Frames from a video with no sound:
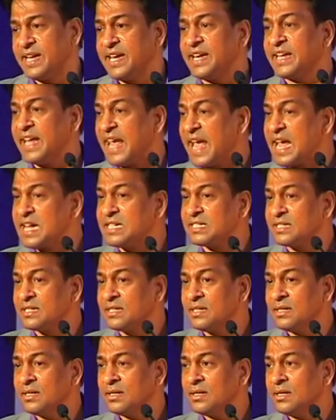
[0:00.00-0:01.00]
In case
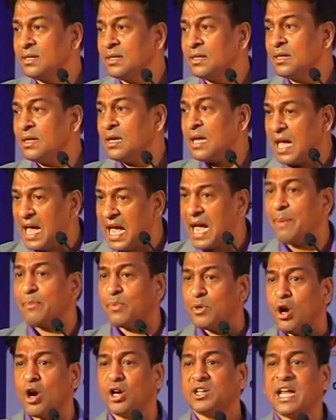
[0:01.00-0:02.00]

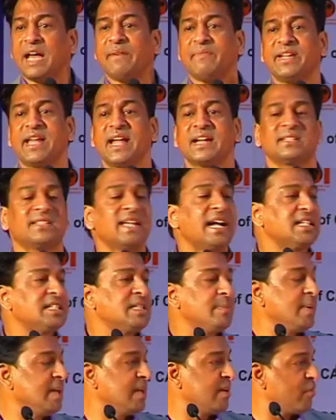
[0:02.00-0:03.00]
I'm not having
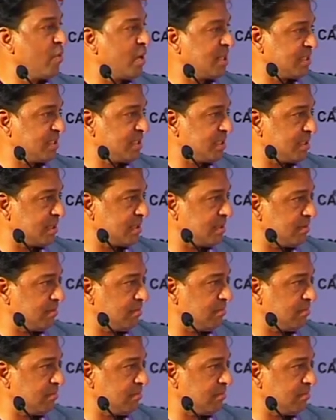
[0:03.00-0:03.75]
exciseable invoices.